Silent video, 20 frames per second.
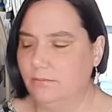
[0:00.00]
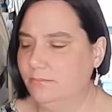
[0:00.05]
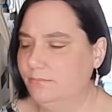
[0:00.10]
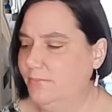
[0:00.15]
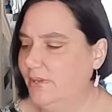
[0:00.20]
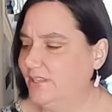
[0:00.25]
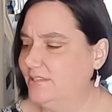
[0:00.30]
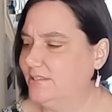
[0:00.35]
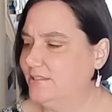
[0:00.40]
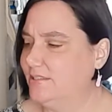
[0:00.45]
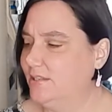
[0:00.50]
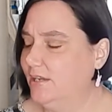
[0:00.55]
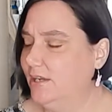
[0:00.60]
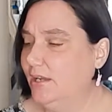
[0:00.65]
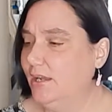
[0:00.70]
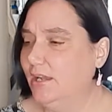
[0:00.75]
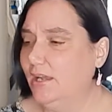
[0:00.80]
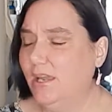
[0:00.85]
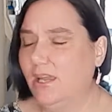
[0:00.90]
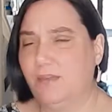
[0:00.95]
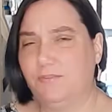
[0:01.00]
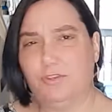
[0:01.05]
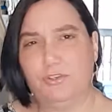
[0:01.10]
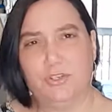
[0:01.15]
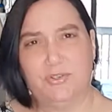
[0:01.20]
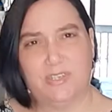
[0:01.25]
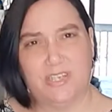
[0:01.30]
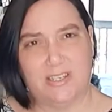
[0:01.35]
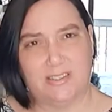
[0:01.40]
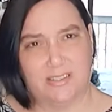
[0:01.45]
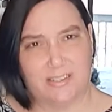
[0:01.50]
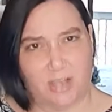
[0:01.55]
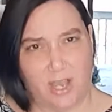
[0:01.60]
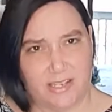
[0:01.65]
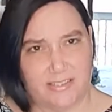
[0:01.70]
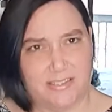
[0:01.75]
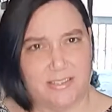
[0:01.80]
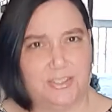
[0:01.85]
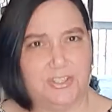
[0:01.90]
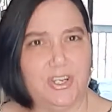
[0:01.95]
If you're using
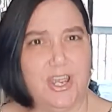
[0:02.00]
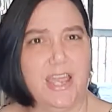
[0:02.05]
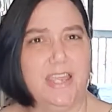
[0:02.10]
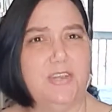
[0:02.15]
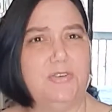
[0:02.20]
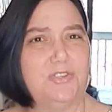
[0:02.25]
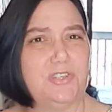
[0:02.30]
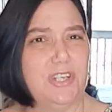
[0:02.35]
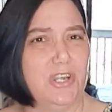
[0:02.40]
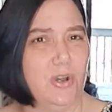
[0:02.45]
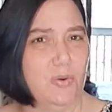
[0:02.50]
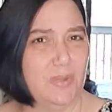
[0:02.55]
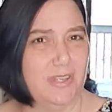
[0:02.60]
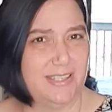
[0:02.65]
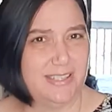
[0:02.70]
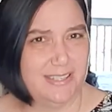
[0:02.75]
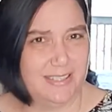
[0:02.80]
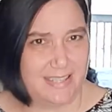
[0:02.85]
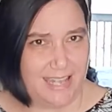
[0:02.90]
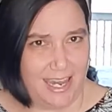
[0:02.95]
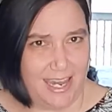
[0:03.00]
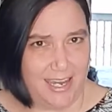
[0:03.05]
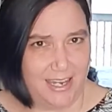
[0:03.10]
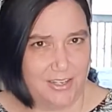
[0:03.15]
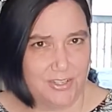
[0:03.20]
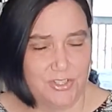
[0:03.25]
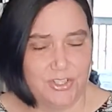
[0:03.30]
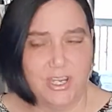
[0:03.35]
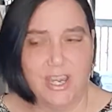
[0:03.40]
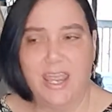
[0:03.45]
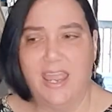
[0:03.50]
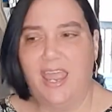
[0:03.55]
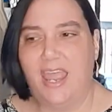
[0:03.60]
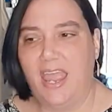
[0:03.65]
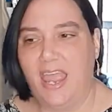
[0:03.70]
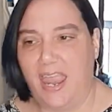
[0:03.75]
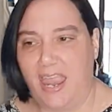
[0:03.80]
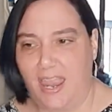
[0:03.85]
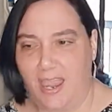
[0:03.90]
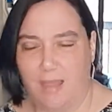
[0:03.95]
sausage, I usually go with a sage.
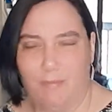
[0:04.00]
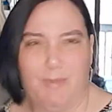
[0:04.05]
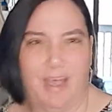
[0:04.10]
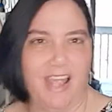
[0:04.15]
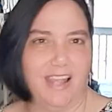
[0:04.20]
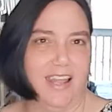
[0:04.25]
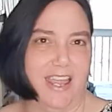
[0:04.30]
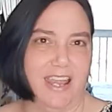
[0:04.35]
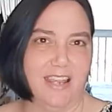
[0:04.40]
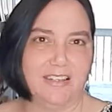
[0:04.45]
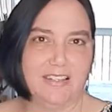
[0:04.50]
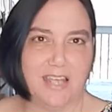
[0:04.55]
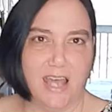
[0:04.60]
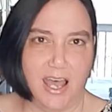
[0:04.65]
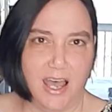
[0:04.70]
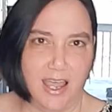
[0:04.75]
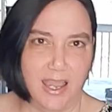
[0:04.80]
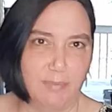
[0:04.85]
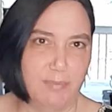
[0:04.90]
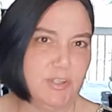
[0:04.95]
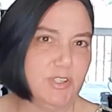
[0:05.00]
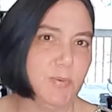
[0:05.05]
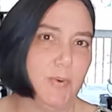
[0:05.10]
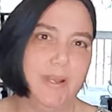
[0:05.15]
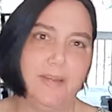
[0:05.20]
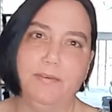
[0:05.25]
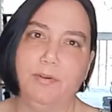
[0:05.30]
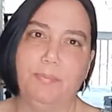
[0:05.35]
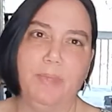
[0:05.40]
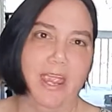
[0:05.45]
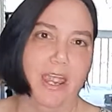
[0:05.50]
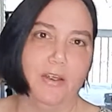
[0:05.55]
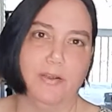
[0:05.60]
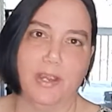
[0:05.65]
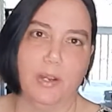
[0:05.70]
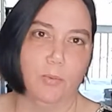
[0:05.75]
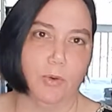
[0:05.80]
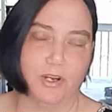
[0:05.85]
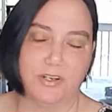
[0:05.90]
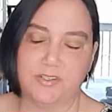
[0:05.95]
Ham, I like thyme. It's whatever
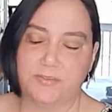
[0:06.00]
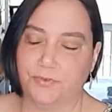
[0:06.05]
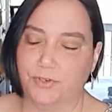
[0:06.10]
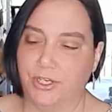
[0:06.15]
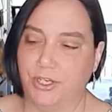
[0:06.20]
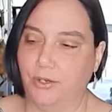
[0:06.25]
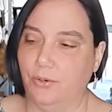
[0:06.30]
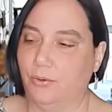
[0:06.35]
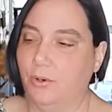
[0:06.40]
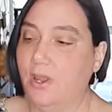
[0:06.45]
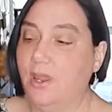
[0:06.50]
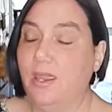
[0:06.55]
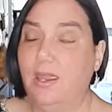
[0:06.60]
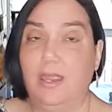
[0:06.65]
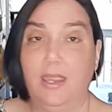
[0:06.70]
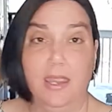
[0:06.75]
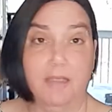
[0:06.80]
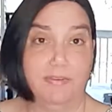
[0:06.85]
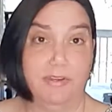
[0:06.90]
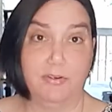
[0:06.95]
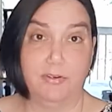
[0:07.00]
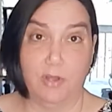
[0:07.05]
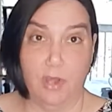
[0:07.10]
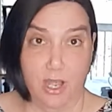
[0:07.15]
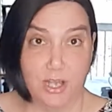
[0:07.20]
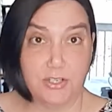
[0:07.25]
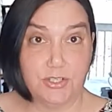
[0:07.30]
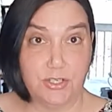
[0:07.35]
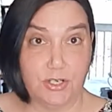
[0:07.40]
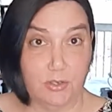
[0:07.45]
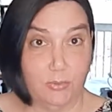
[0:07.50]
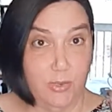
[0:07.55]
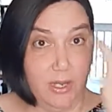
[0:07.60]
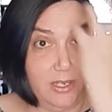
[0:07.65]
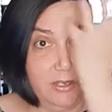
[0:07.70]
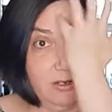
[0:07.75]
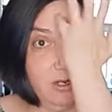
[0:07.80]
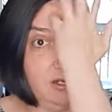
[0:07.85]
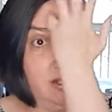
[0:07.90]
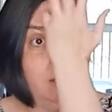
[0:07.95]
pairing works for you. If you're not sure what
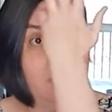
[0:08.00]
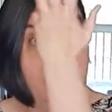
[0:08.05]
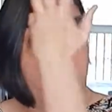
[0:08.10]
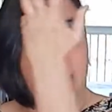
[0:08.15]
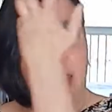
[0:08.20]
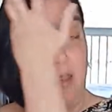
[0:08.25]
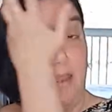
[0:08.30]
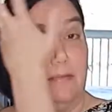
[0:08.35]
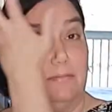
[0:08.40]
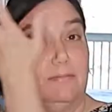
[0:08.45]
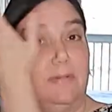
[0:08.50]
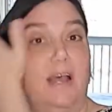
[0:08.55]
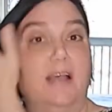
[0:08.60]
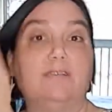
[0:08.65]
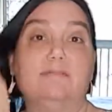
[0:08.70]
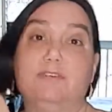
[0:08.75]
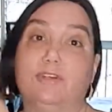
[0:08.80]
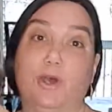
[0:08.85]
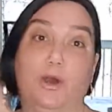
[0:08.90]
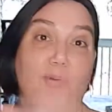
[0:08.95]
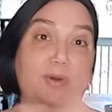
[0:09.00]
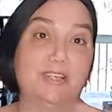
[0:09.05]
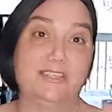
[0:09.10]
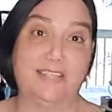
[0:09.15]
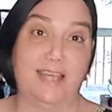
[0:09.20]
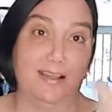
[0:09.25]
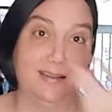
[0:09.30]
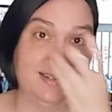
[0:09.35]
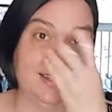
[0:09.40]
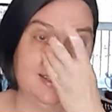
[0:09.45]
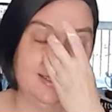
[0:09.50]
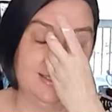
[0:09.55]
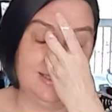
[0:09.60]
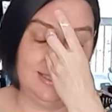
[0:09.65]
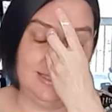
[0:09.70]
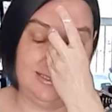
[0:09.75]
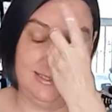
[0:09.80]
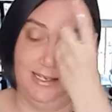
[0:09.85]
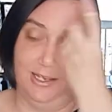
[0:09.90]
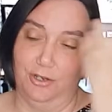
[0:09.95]
you're gonna like, go Italian
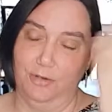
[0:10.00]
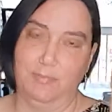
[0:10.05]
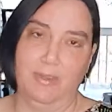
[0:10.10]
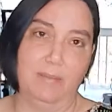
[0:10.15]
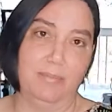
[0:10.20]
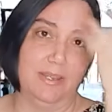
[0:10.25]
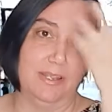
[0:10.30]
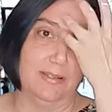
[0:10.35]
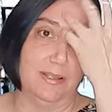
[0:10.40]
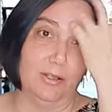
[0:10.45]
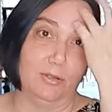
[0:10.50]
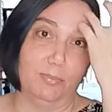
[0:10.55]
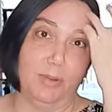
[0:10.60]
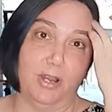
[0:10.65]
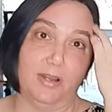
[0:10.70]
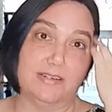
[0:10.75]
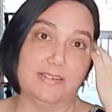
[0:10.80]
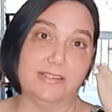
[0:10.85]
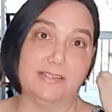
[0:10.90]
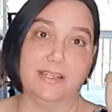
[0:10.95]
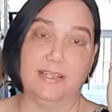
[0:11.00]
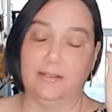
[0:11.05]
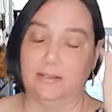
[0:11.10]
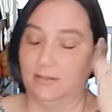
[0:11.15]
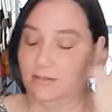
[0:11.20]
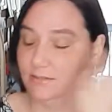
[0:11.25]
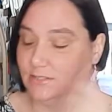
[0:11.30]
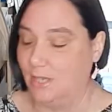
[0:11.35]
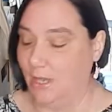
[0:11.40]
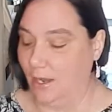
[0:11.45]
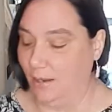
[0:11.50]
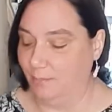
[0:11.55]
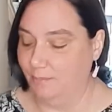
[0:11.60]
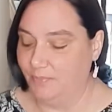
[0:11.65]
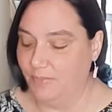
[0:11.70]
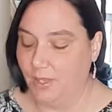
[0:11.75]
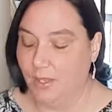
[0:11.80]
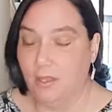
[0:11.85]
seasoning or maybe a little parsley, a little thyme.